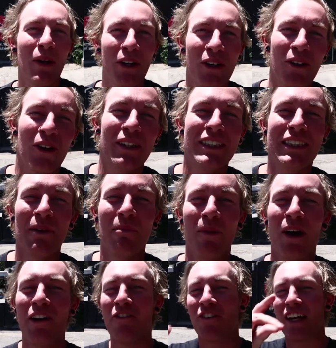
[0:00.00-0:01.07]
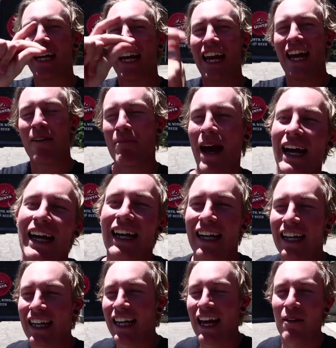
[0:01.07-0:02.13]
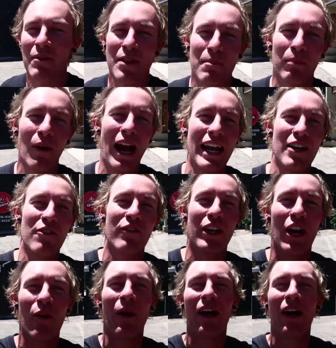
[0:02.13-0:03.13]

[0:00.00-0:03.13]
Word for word: Buddha Crew? It's your boy Finna here, back at it again with a brand new video.